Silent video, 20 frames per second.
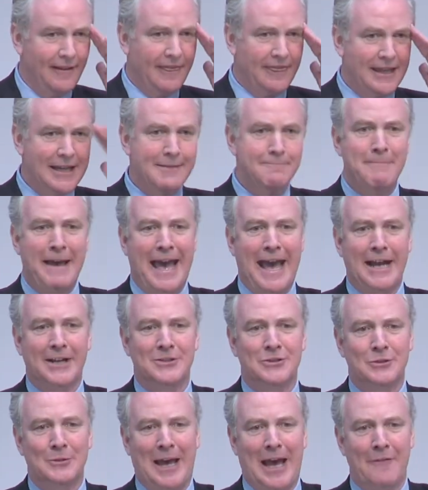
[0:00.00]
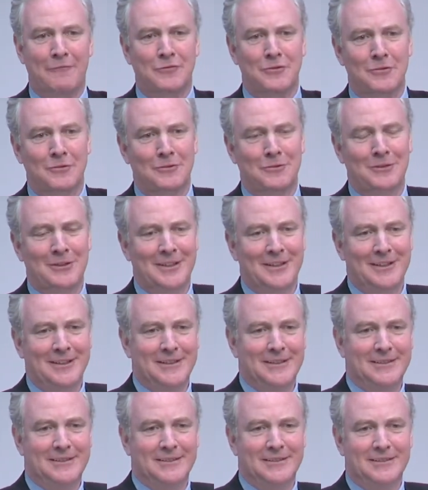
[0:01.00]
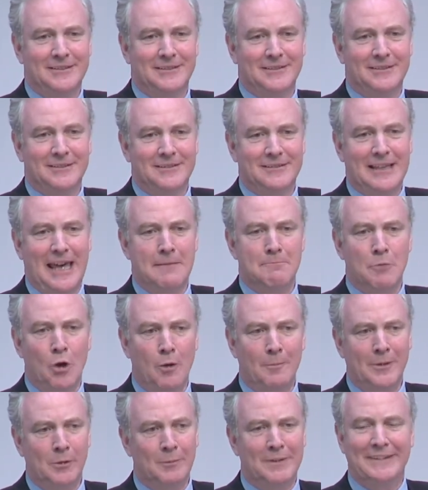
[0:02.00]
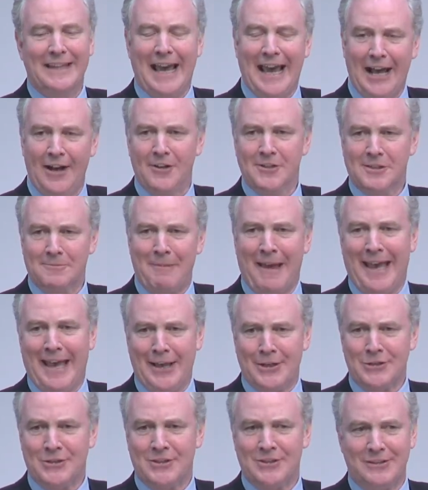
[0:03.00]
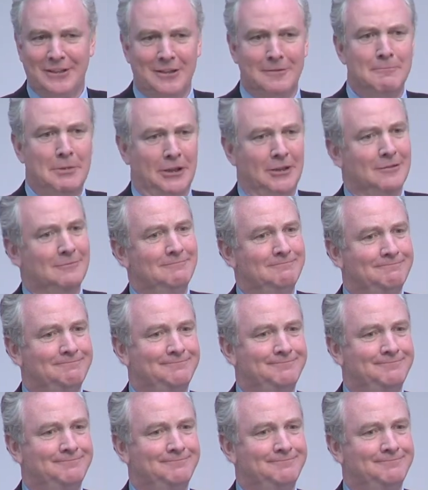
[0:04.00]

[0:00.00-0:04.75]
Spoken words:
think back to after that moment when the House passed their bill.